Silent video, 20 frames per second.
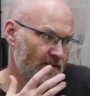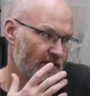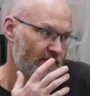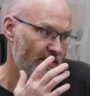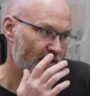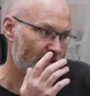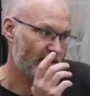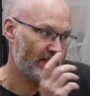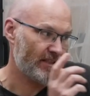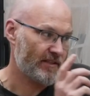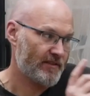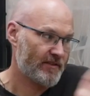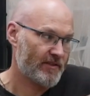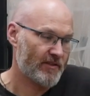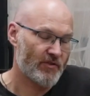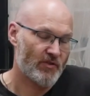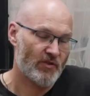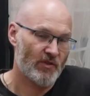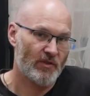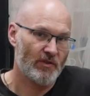The
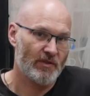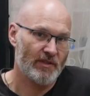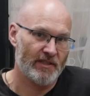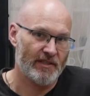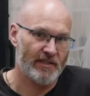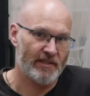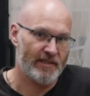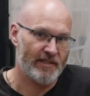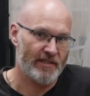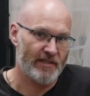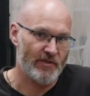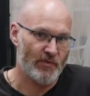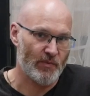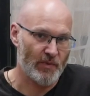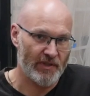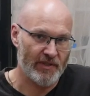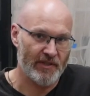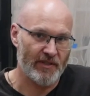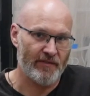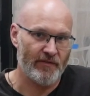controller is
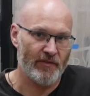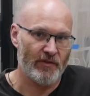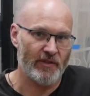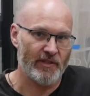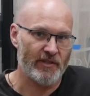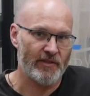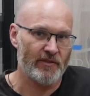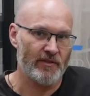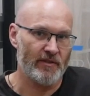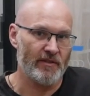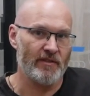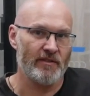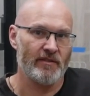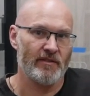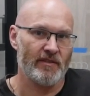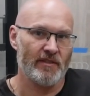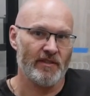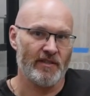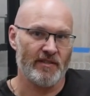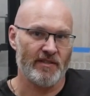really not very good.
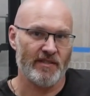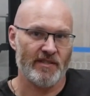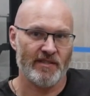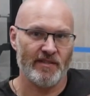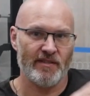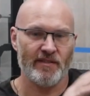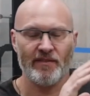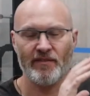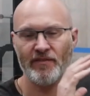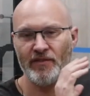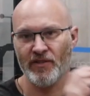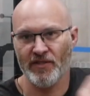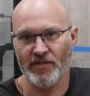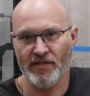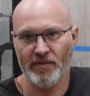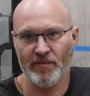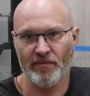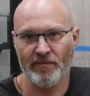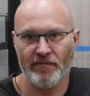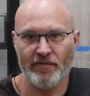It's got
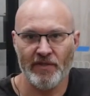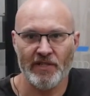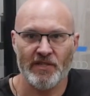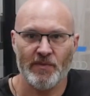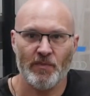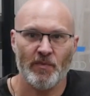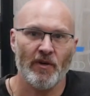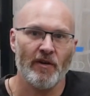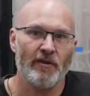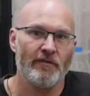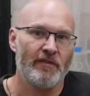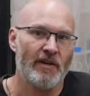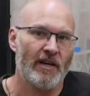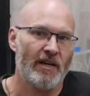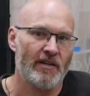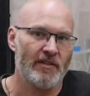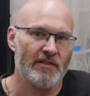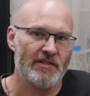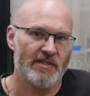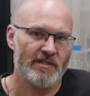some fixed
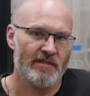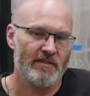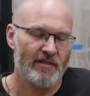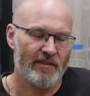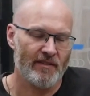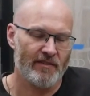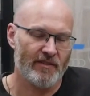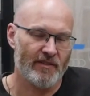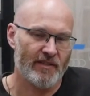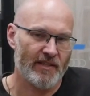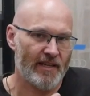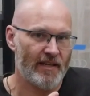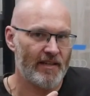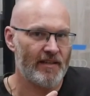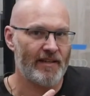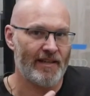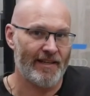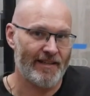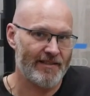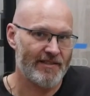profiles. You
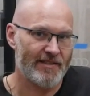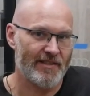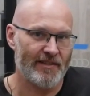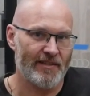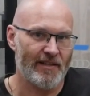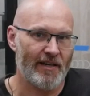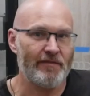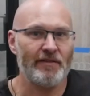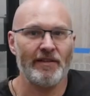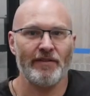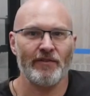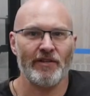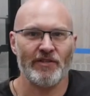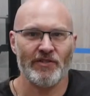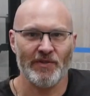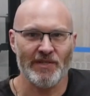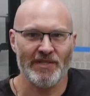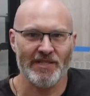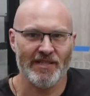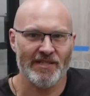can edit it. I've never
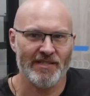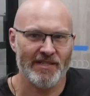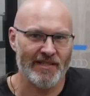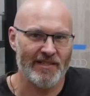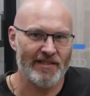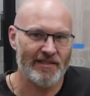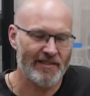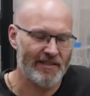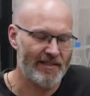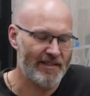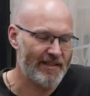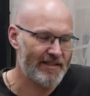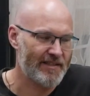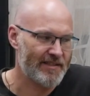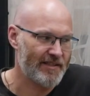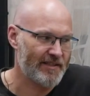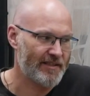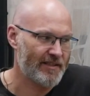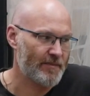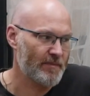actually succeeded in
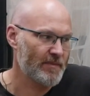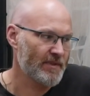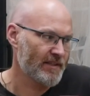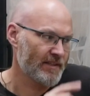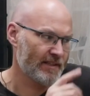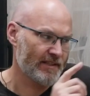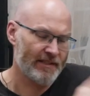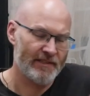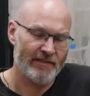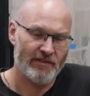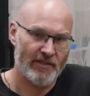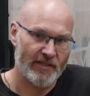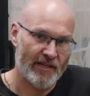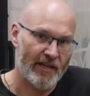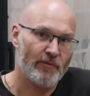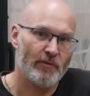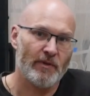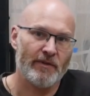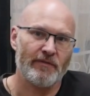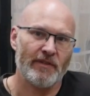editing them. You
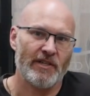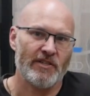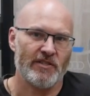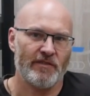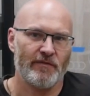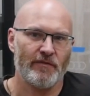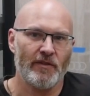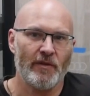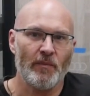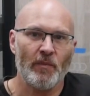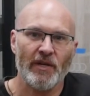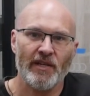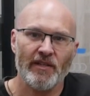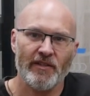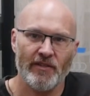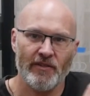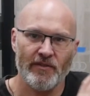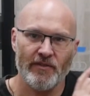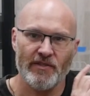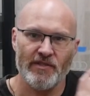can reflash the firmware.
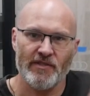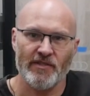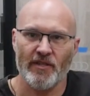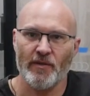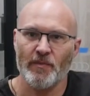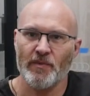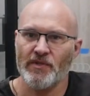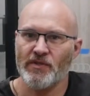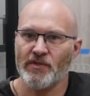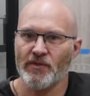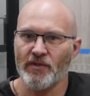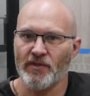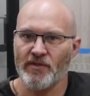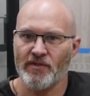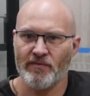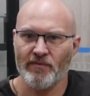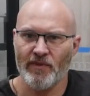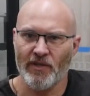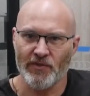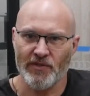There is open
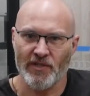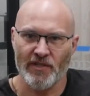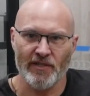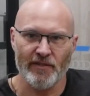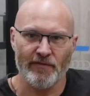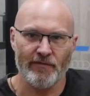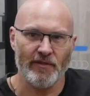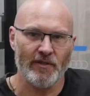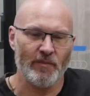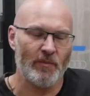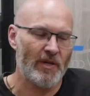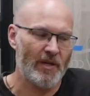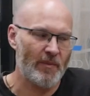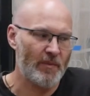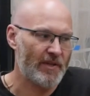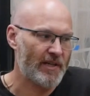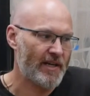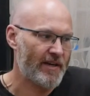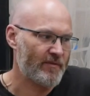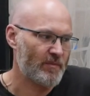source alternative firmware,
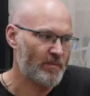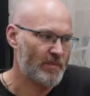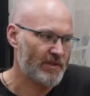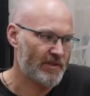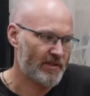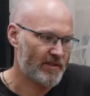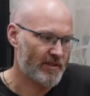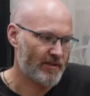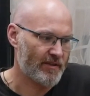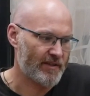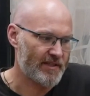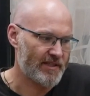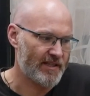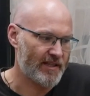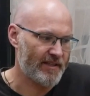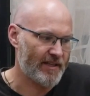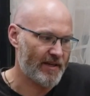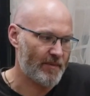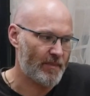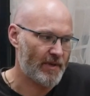but I haven't bothered going
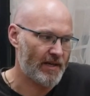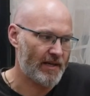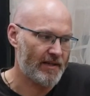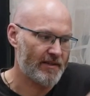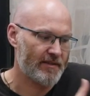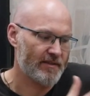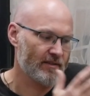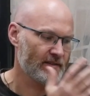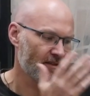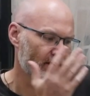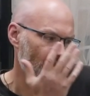down that path.